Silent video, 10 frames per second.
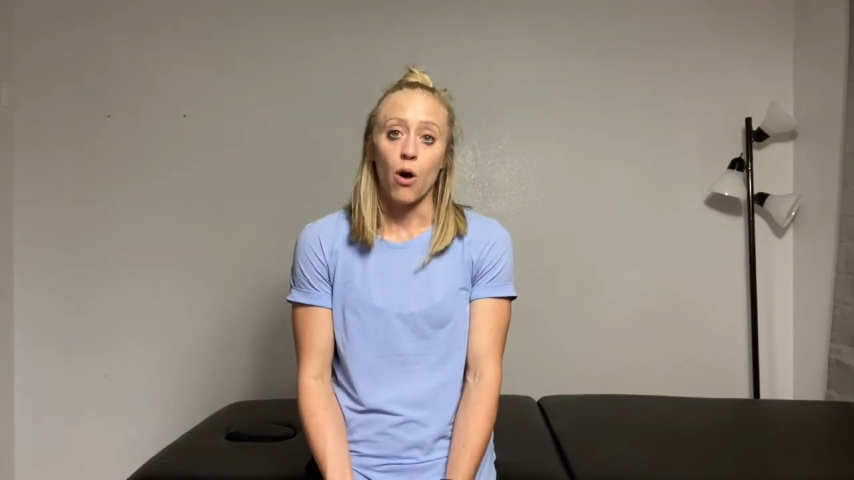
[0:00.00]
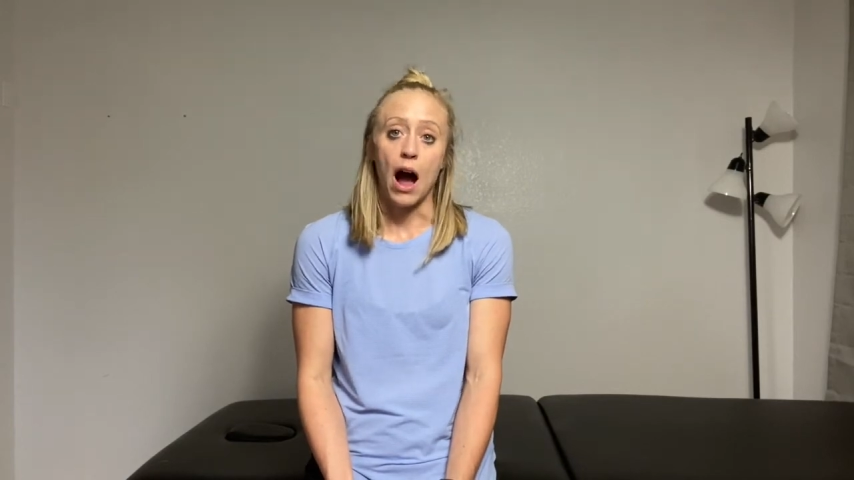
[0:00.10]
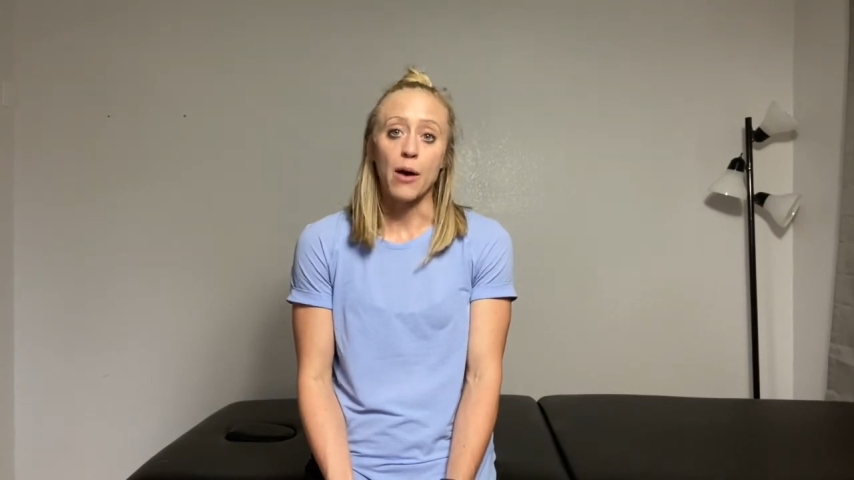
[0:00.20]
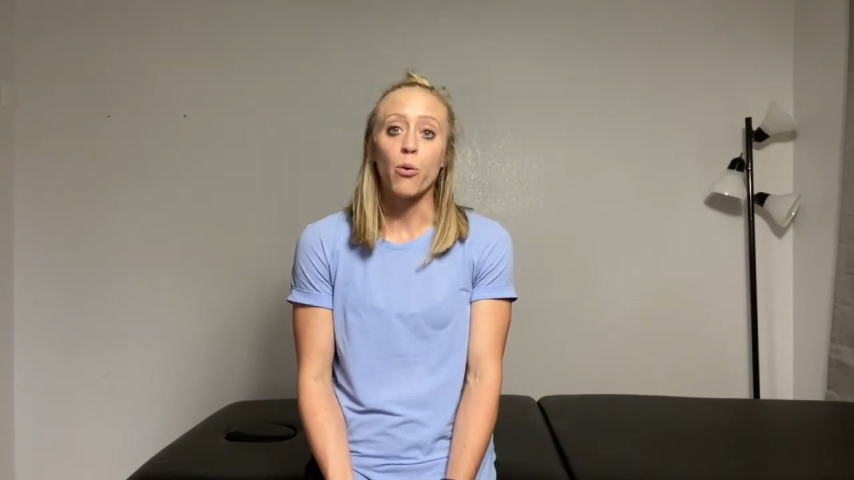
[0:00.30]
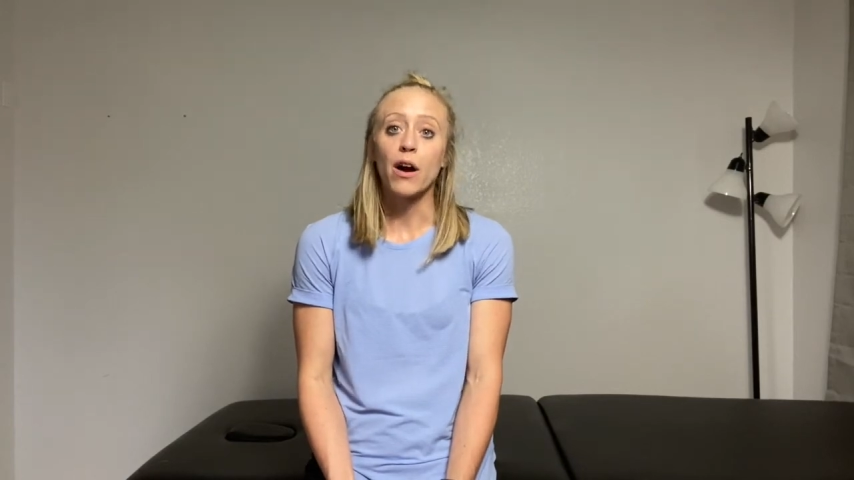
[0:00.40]

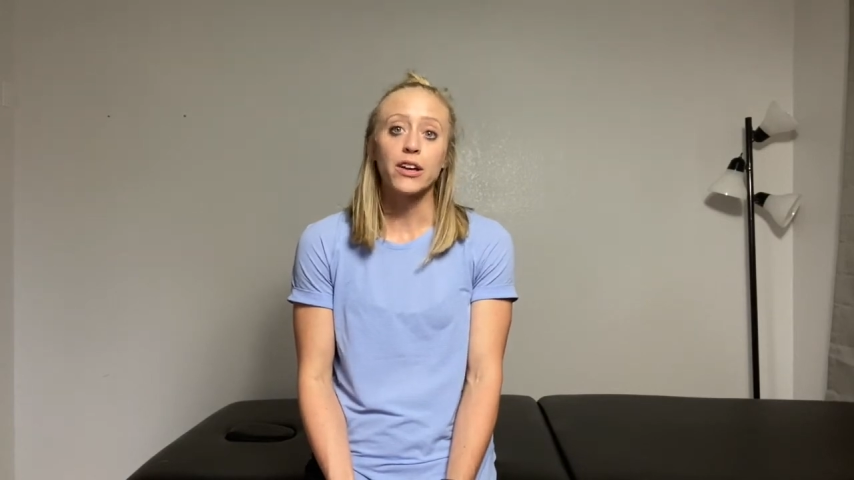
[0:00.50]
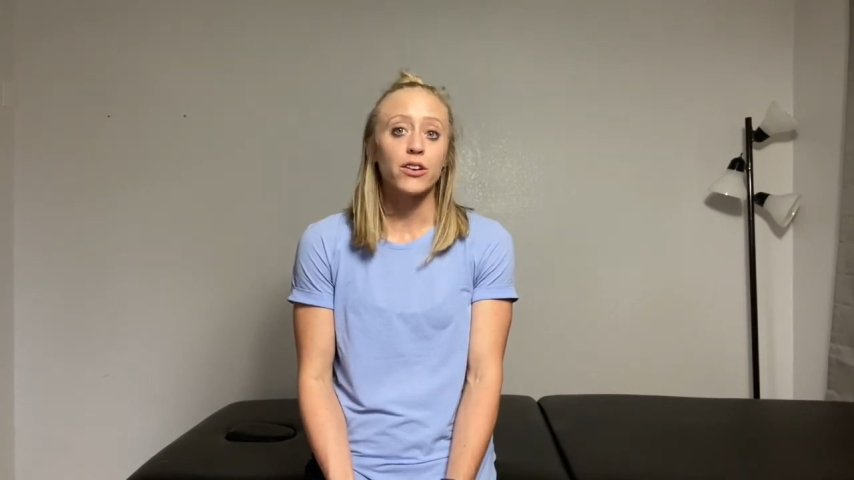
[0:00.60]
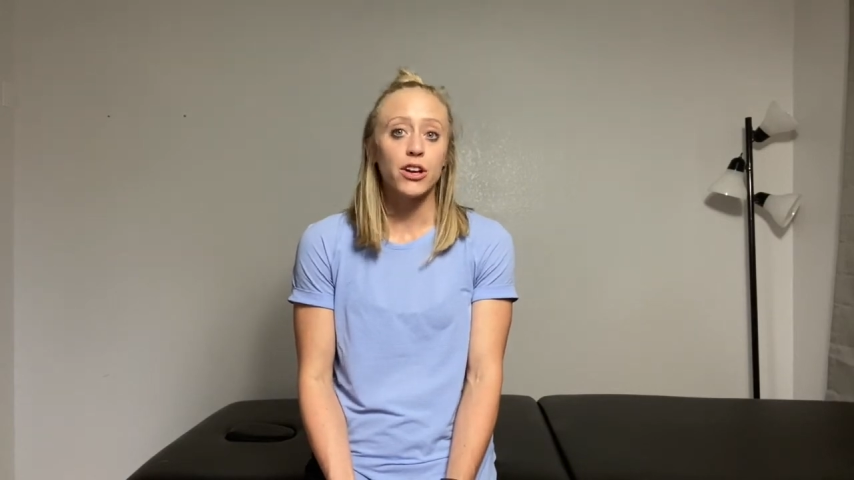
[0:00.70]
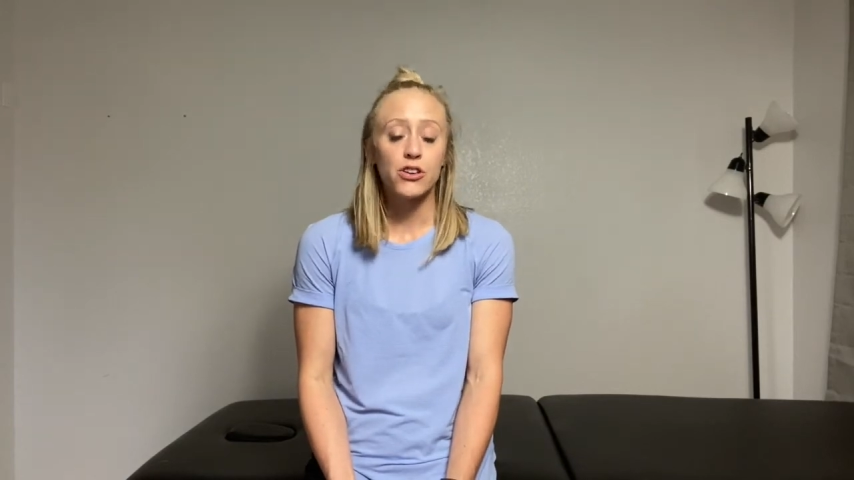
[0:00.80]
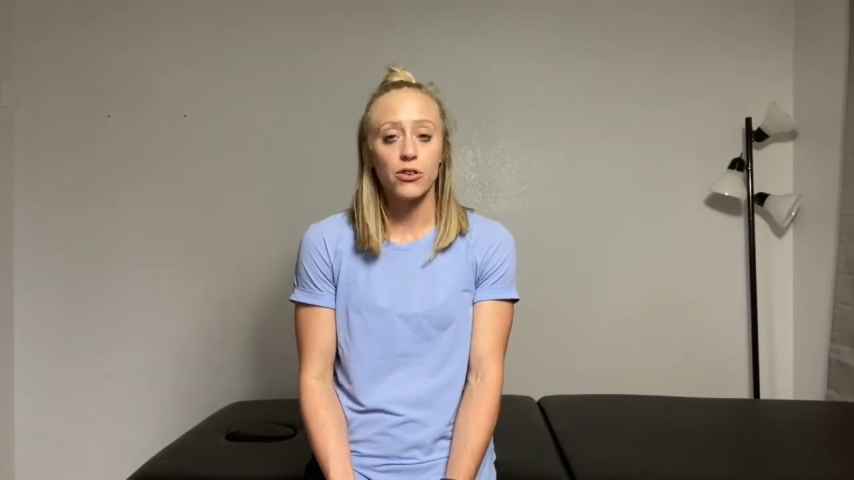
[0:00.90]
I want you
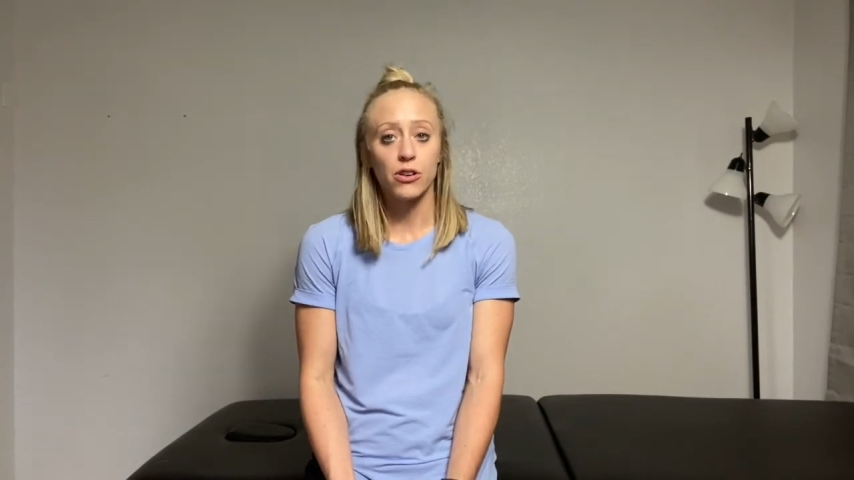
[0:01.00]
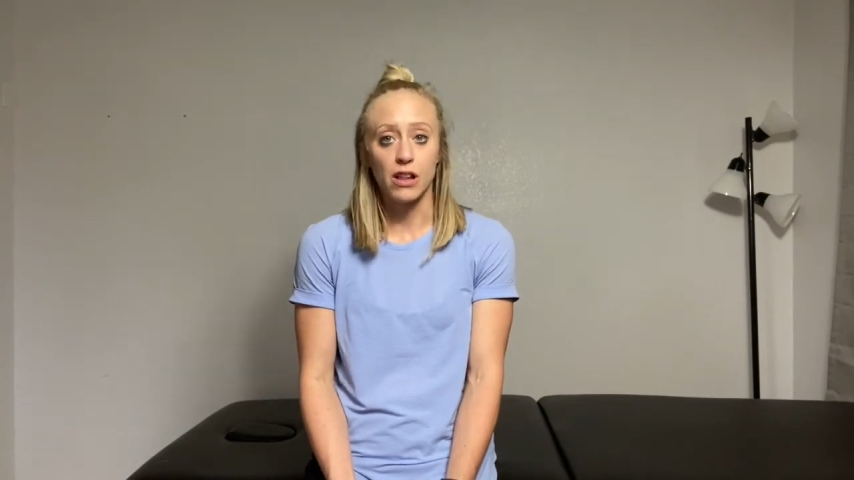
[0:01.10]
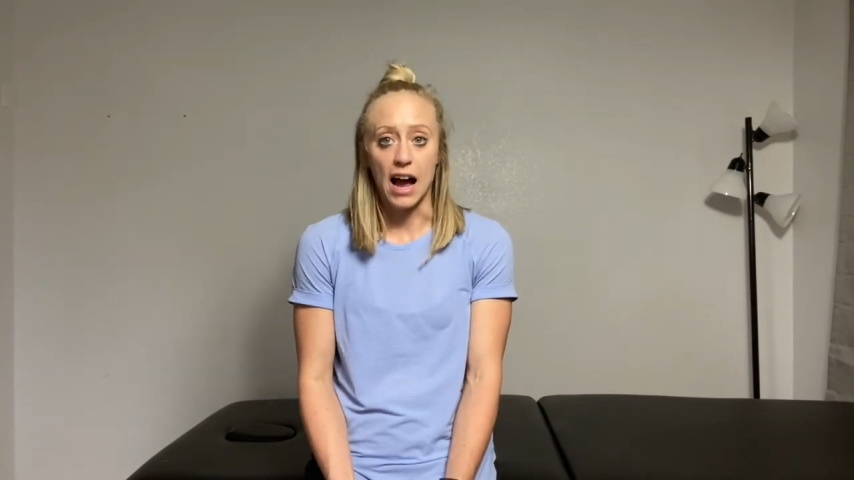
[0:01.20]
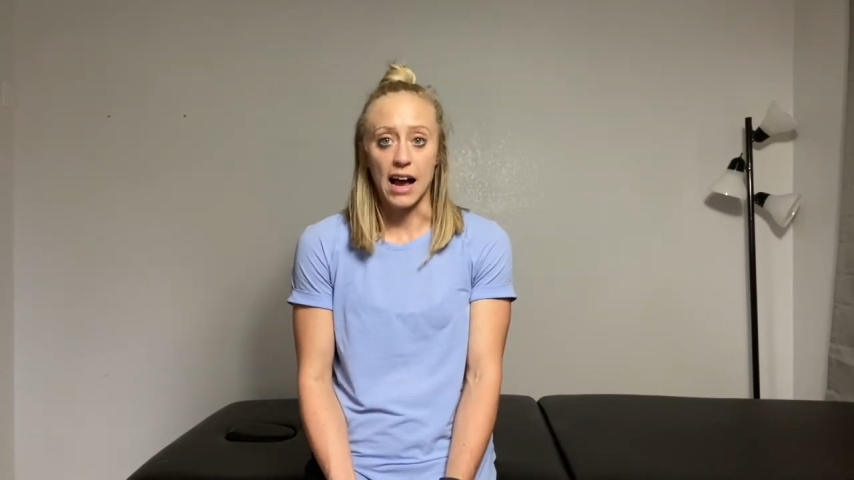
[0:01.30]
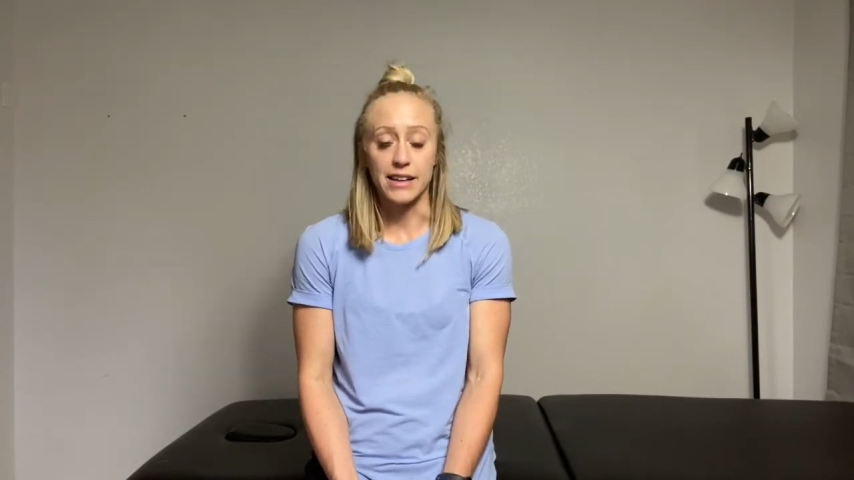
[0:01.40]
to
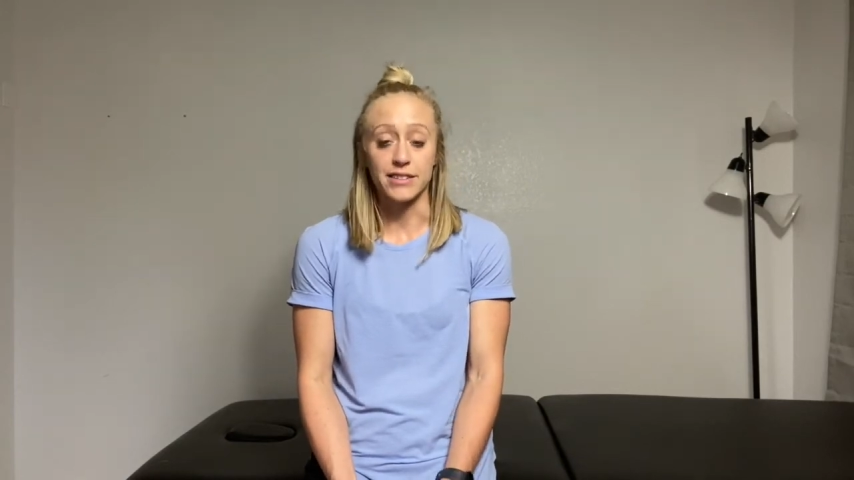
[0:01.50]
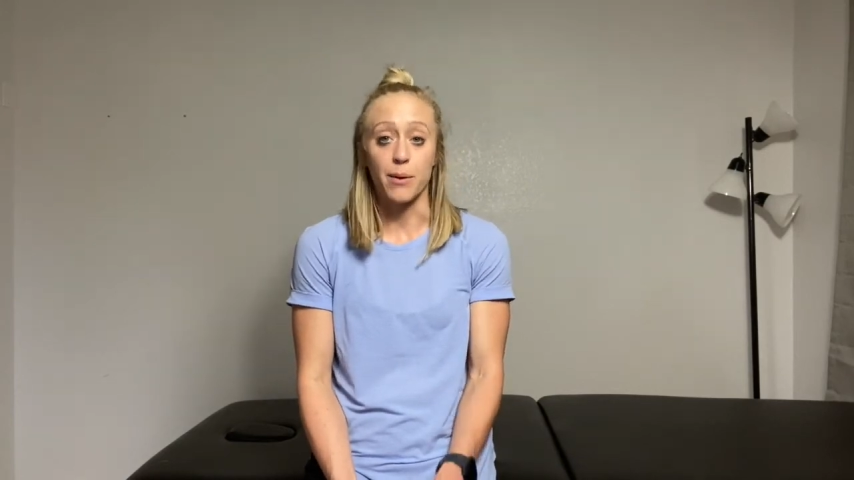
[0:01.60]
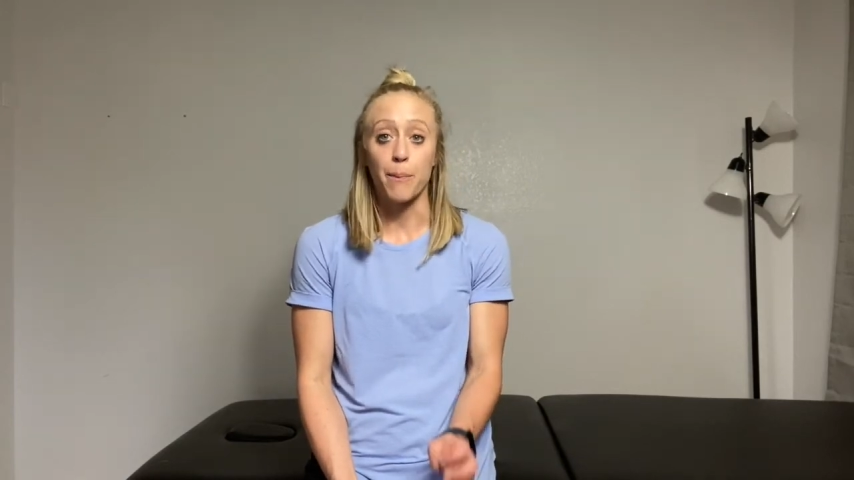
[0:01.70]
utilize